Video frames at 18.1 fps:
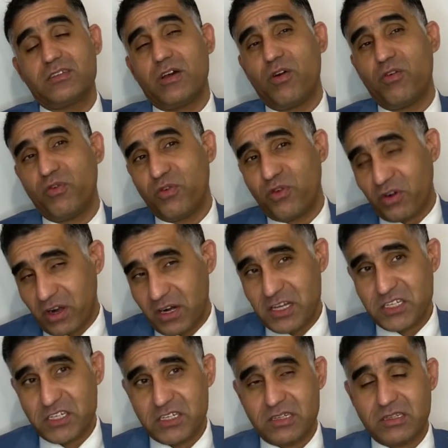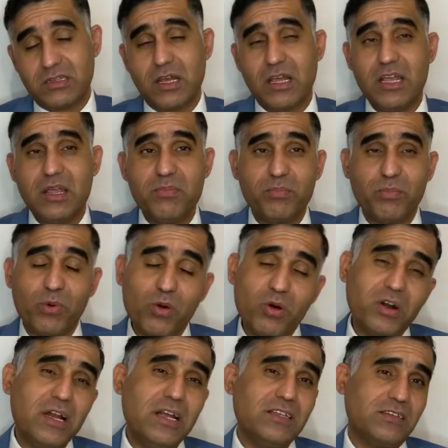of relation, the
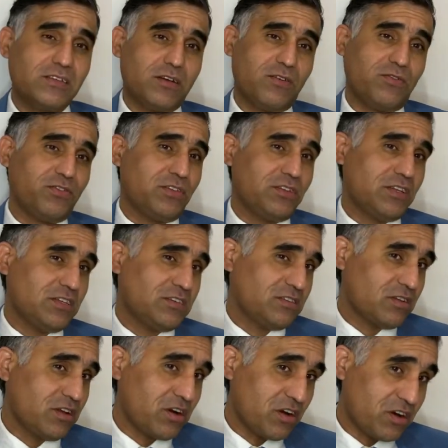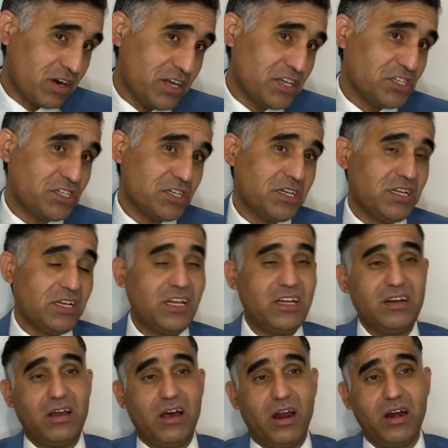importance of this relation in
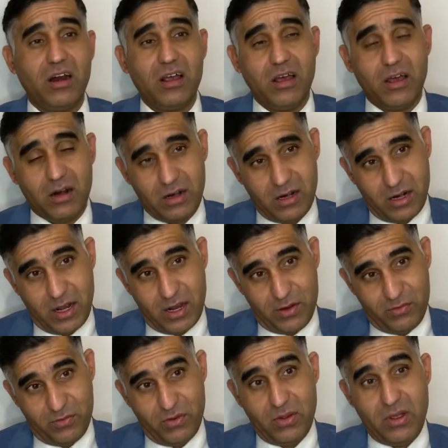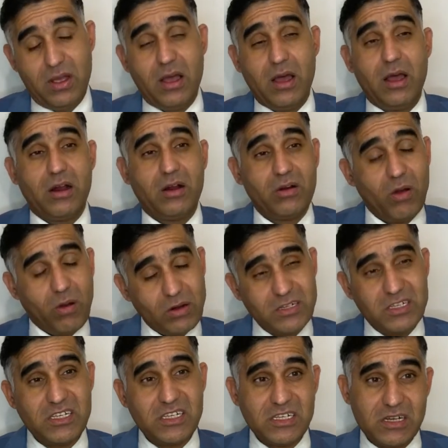our life, not
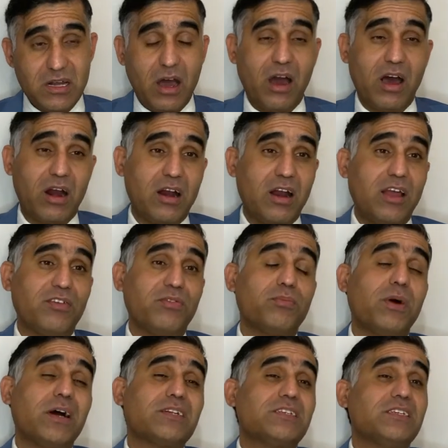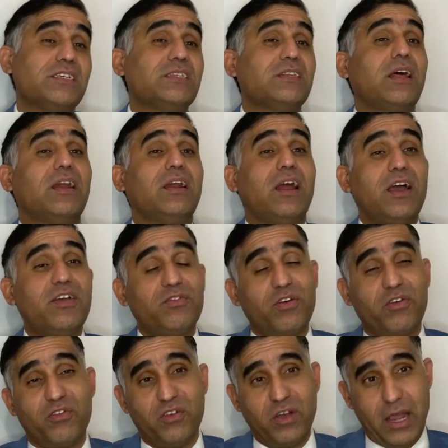in our life but in the life of
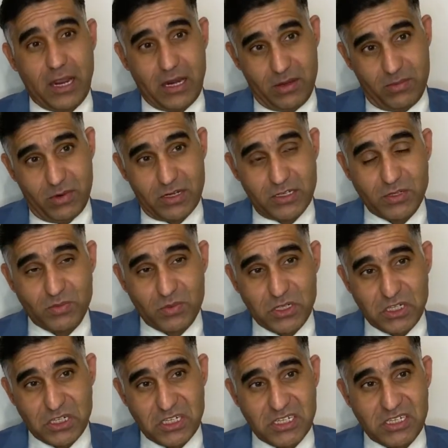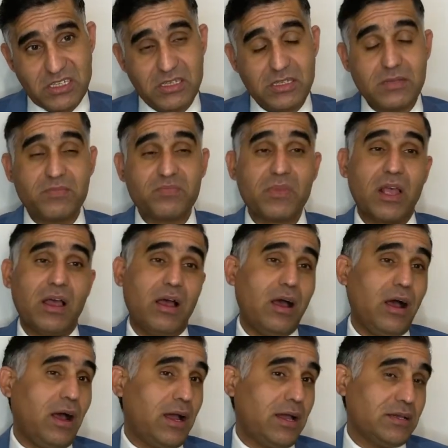animal species
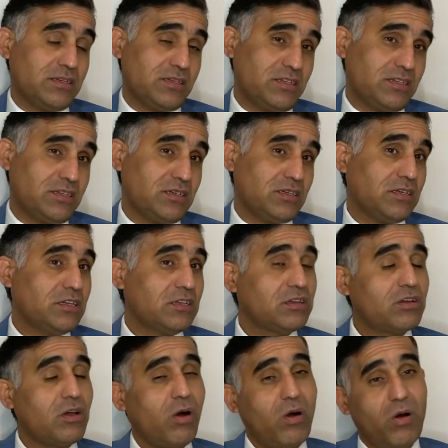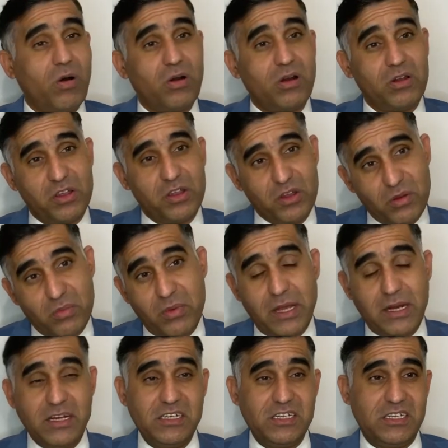and all
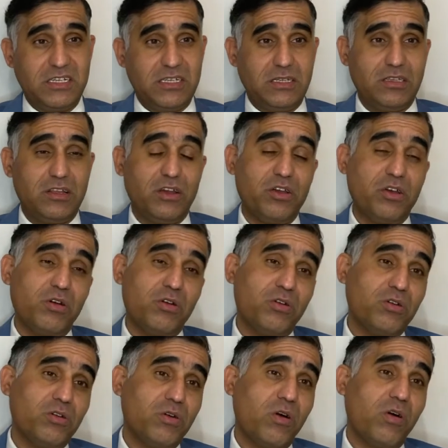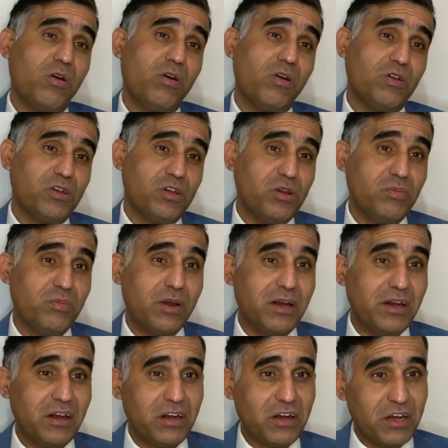humanity, the all
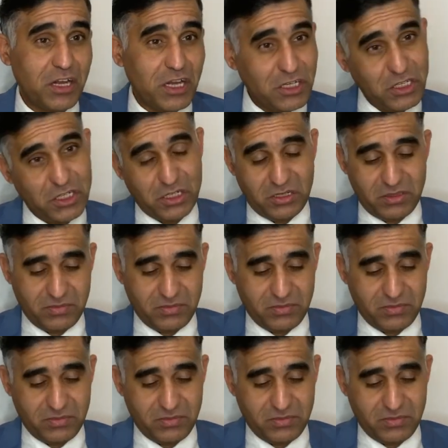human nature.